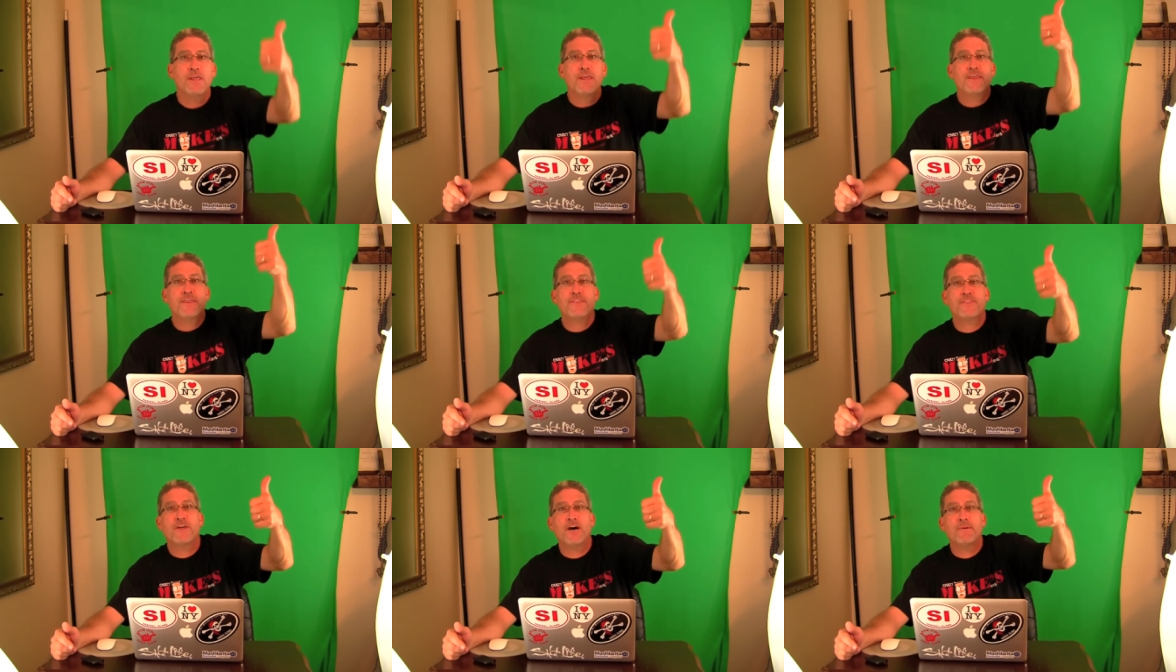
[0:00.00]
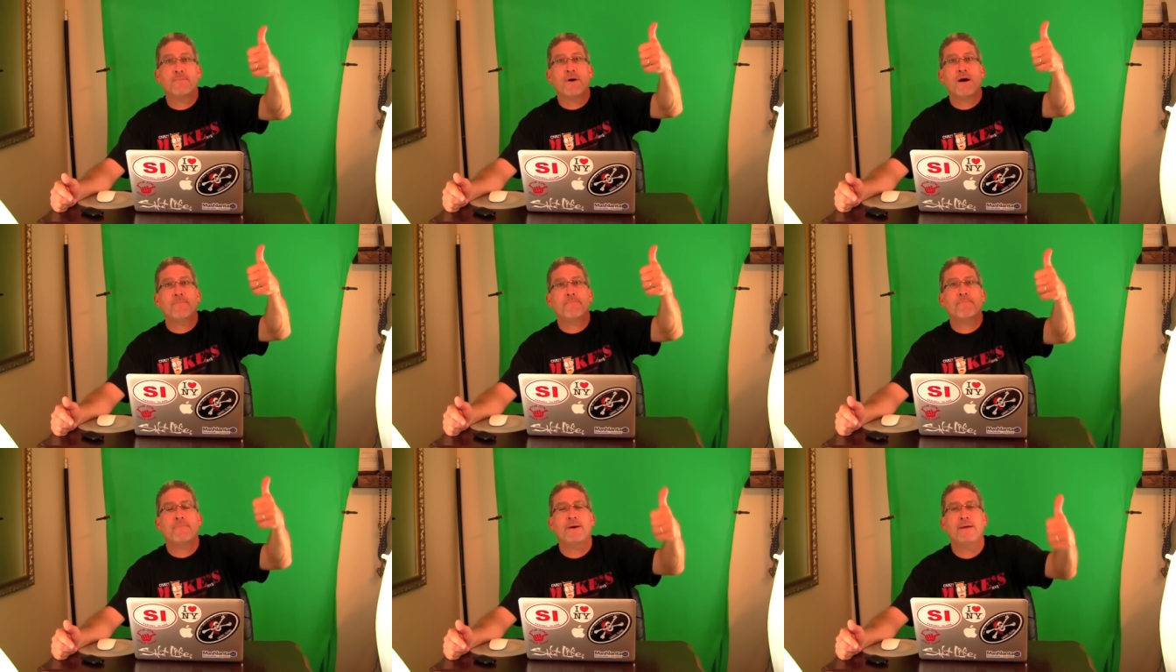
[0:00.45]
Thumb
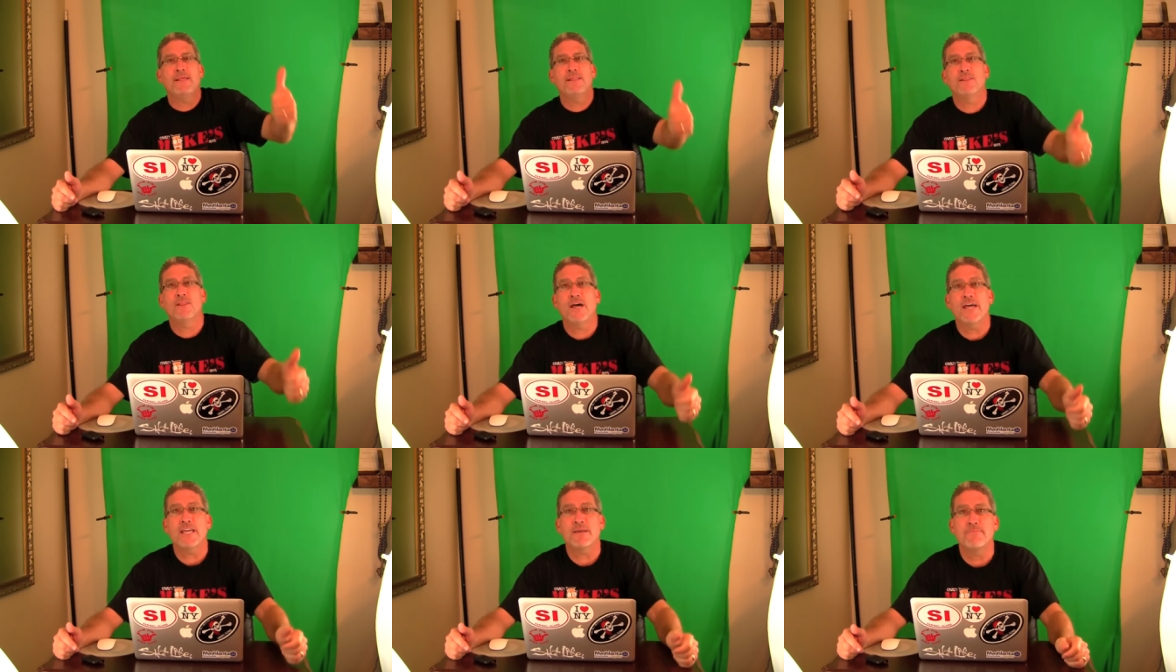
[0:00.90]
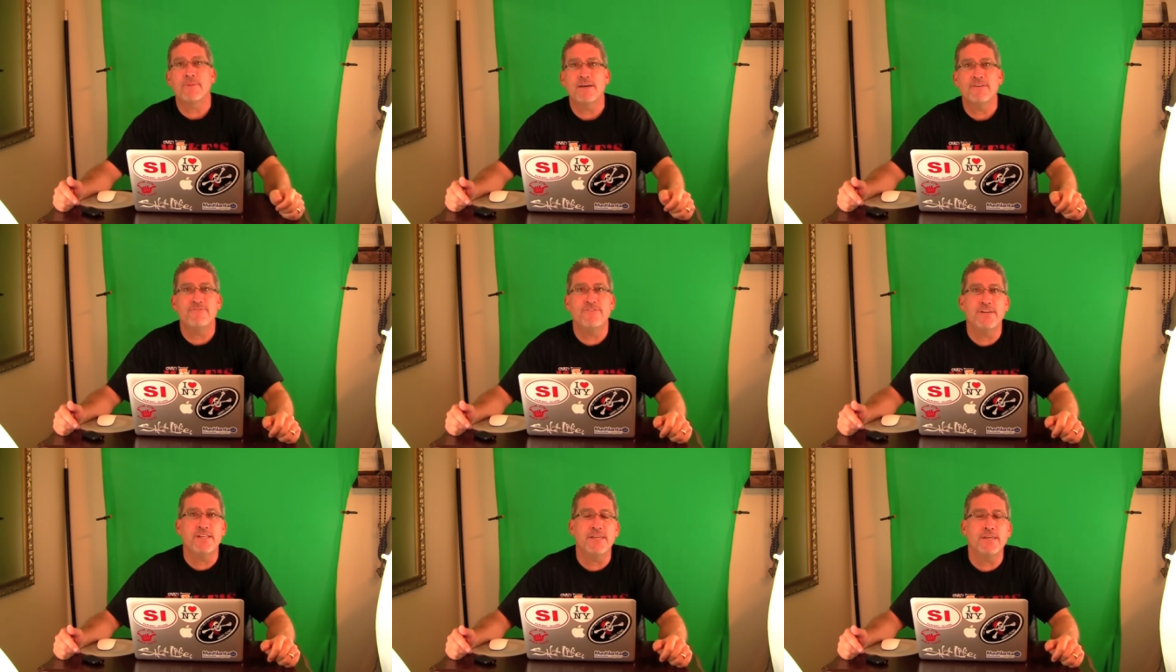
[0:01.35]
up my, and like
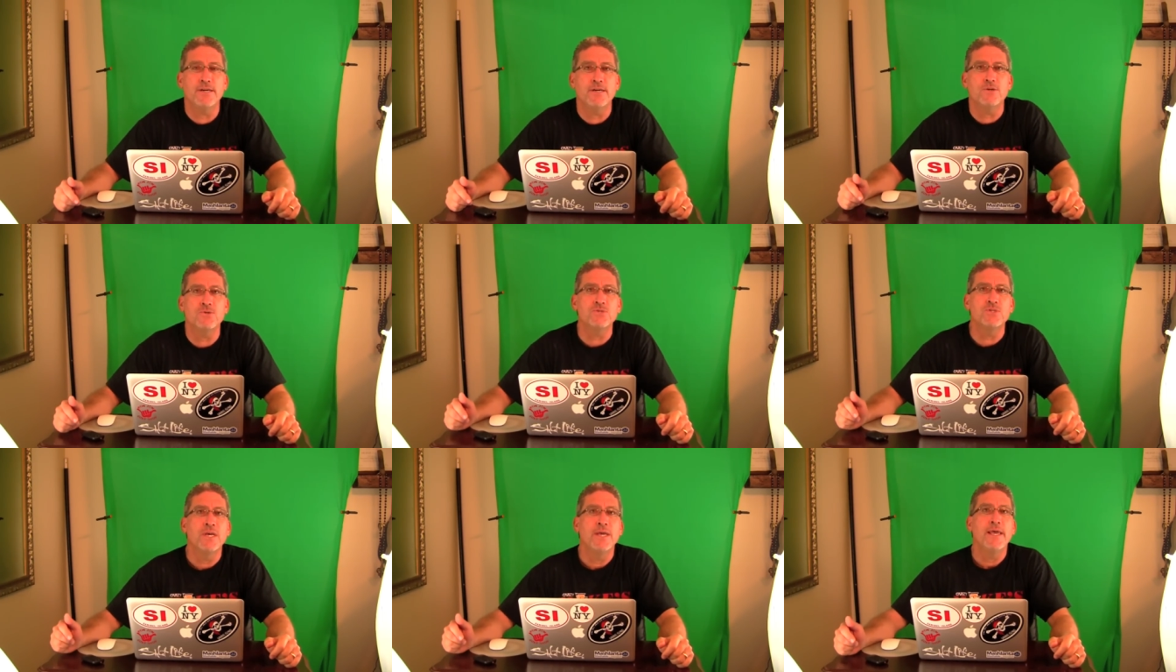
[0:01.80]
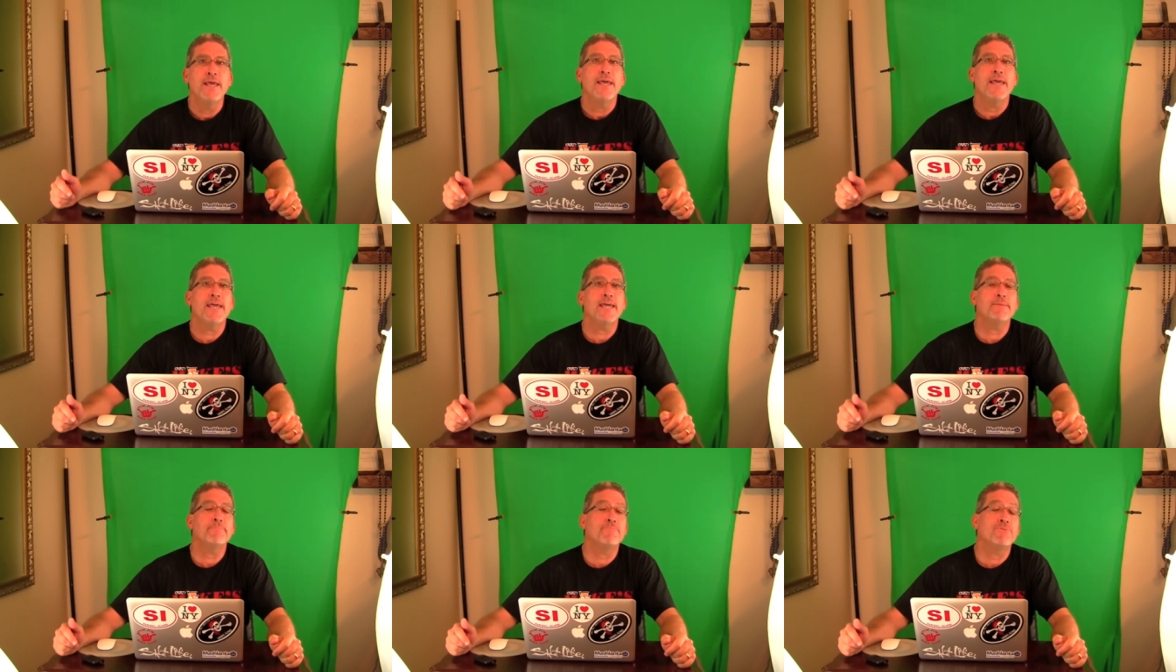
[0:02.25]
my videos.
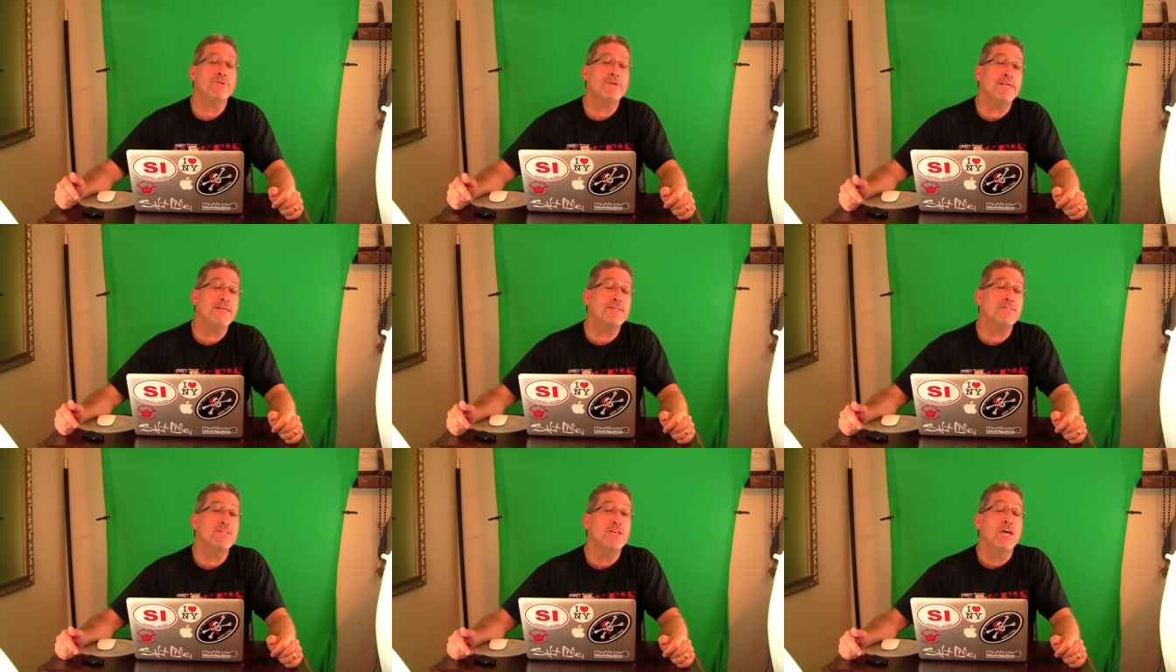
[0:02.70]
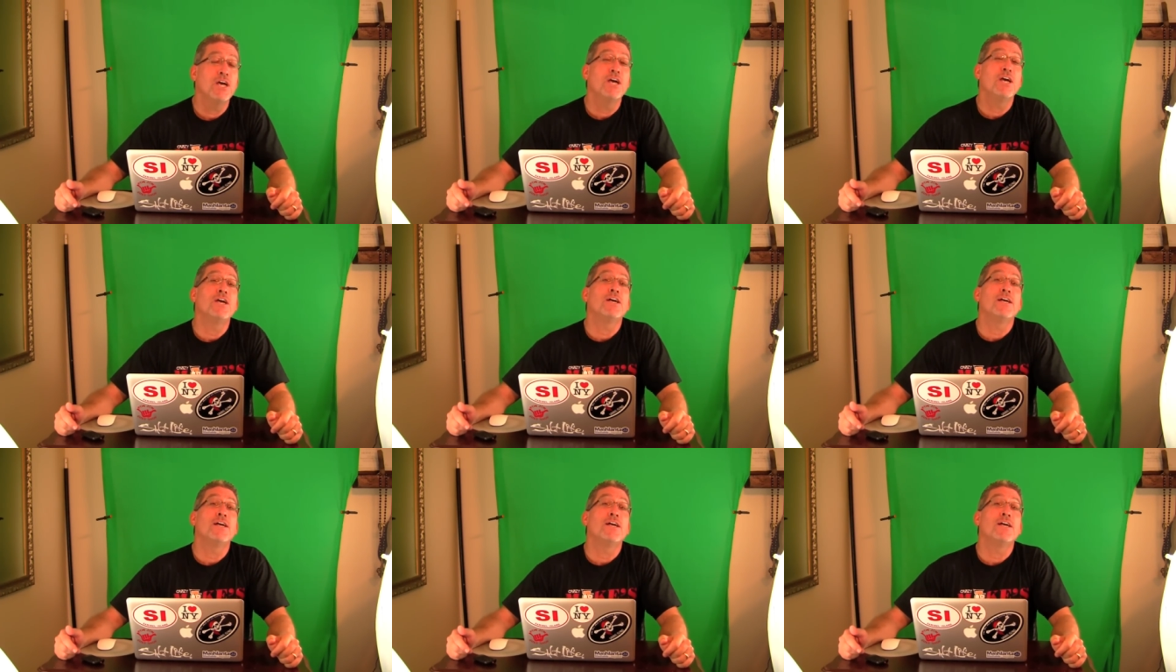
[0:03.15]
And please